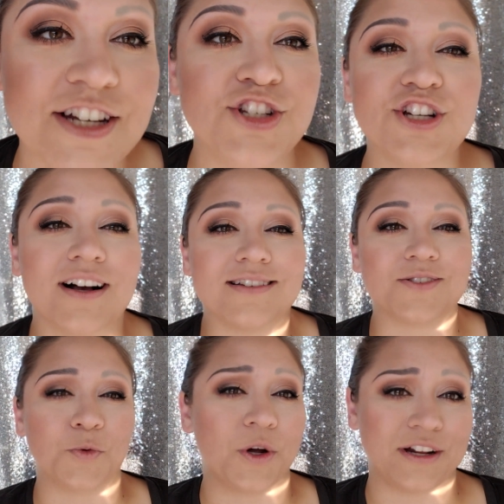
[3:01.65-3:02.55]
I
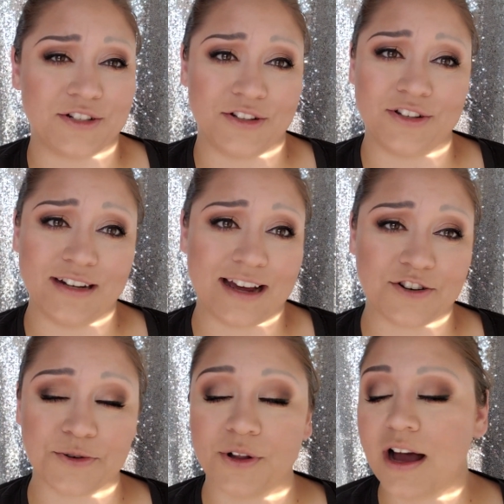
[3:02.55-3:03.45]
just want it to look
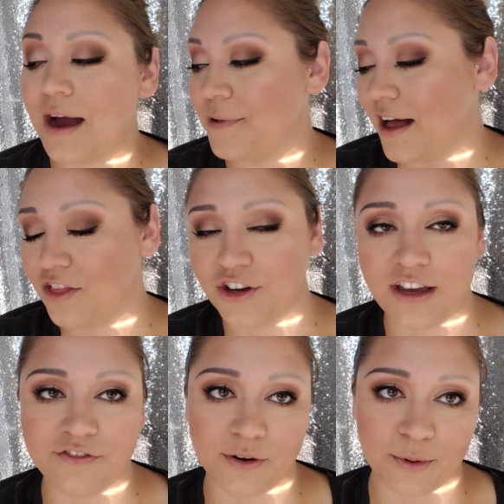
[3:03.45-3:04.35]
natural. I'm not
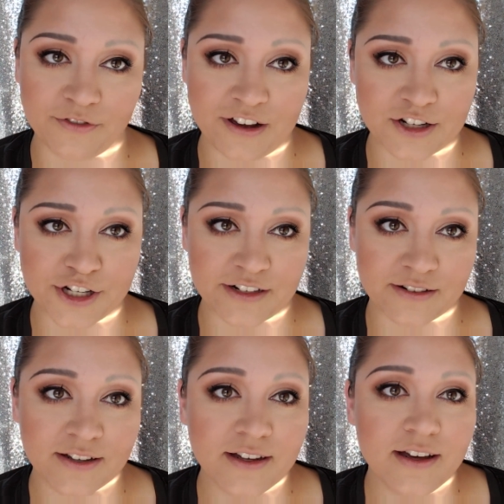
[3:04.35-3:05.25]
looking for
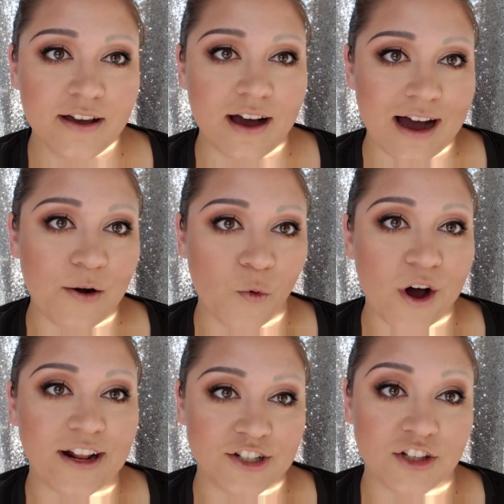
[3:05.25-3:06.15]
perfection. I
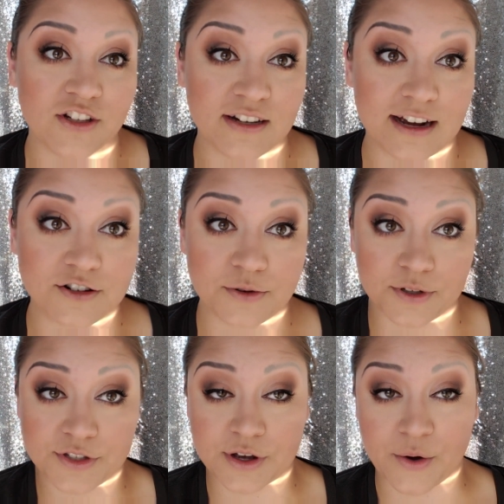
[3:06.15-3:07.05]
want it to look
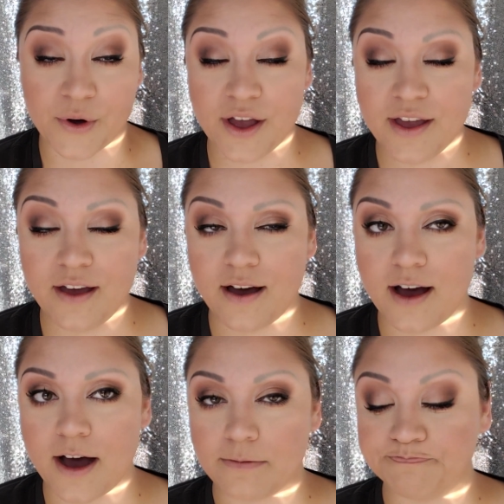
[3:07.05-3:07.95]
natural. So
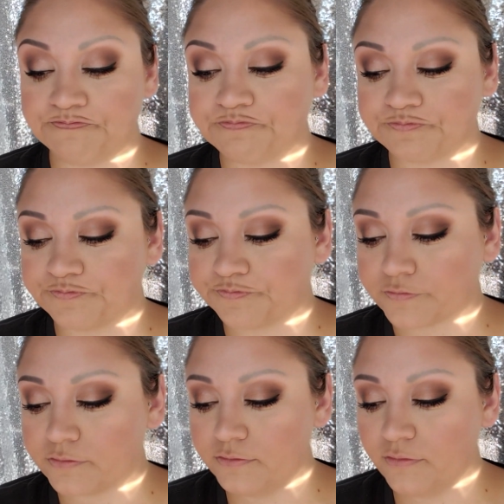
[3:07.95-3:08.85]

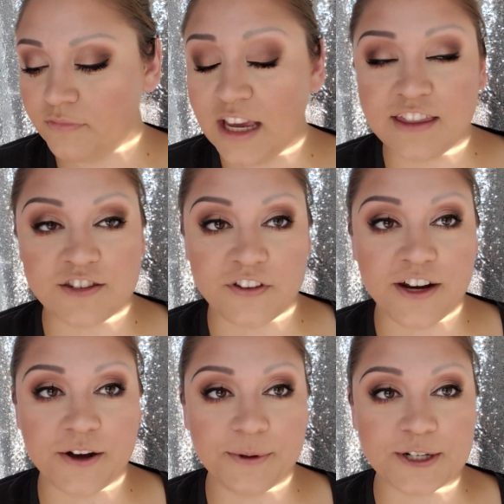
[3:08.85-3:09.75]
in this
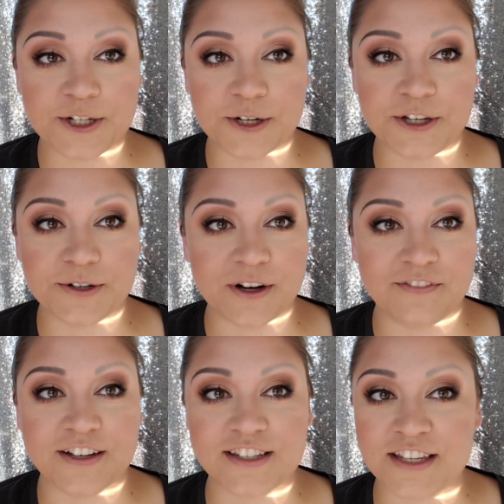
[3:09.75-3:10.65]
video, I'm going to show you,
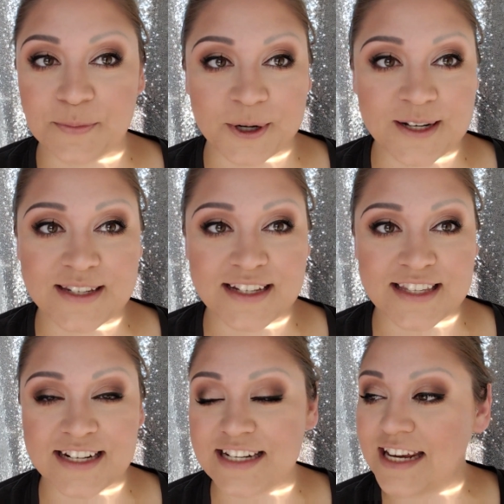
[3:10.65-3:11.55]
obviously, the process
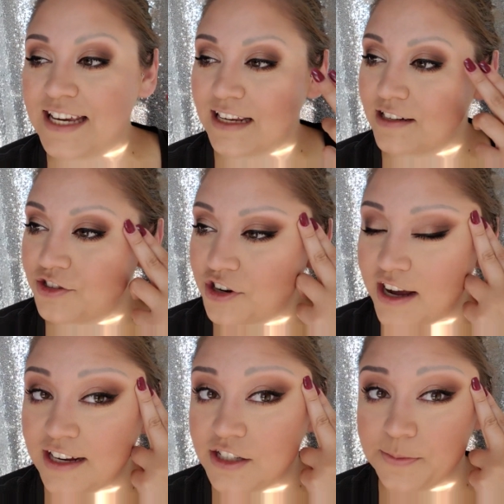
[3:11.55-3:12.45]
that I take in
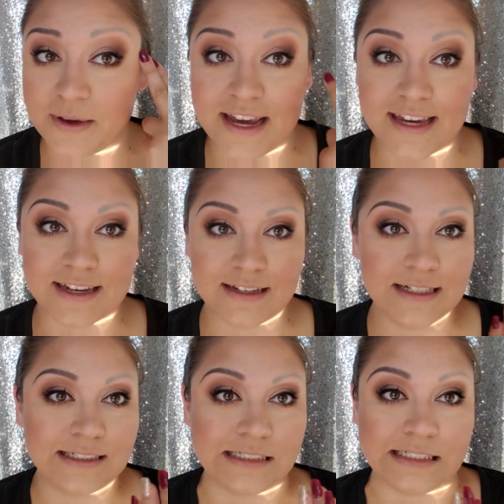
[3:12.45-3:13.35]
trying to make
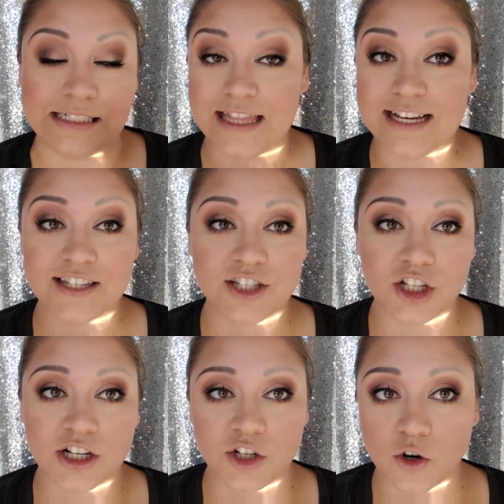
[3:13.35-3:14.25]
this
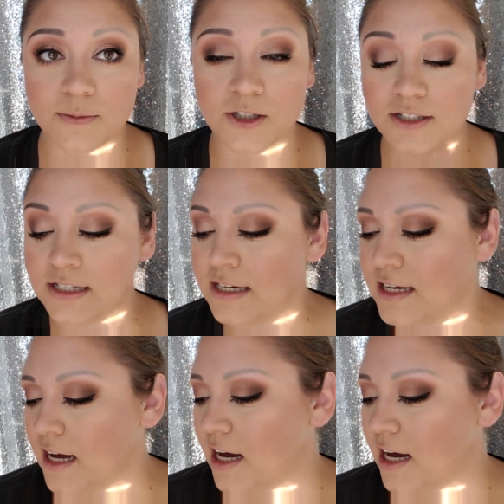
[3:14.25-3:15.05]
look normal.